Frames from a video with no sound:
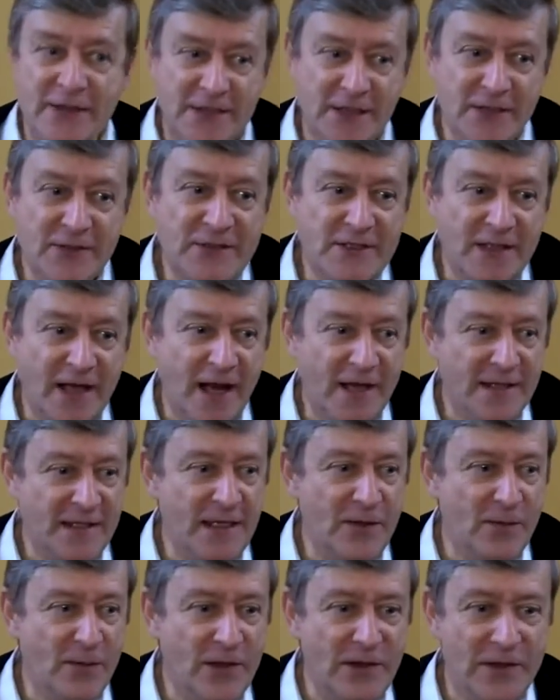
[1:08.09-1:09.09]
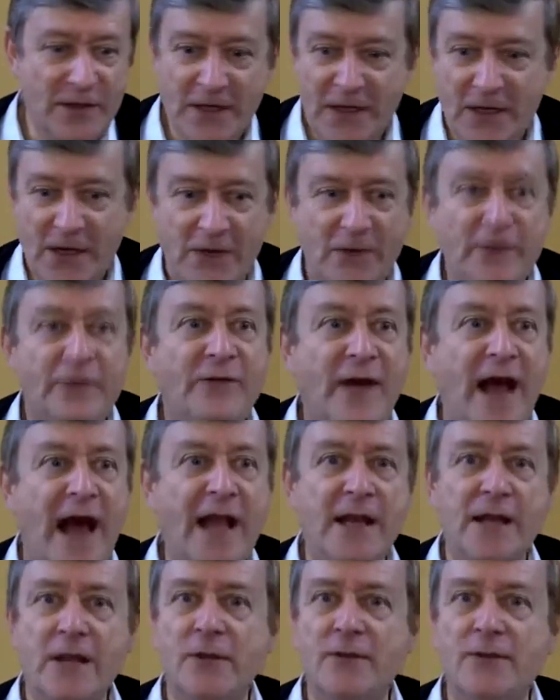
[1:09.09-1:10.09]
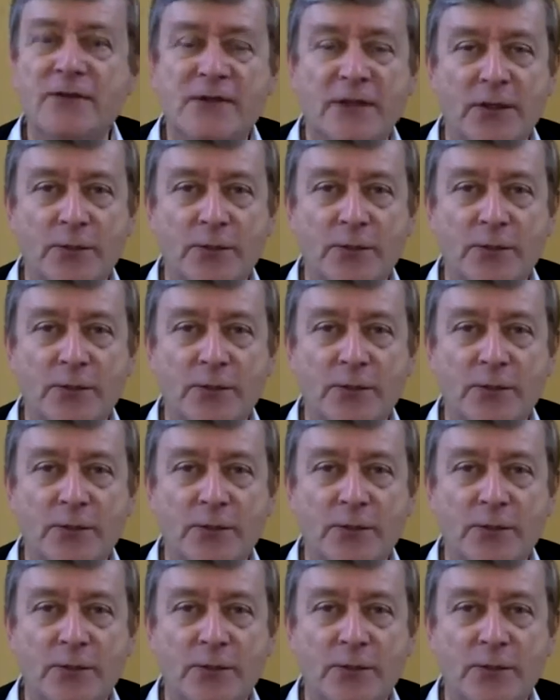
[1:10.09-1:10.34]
So starting with the values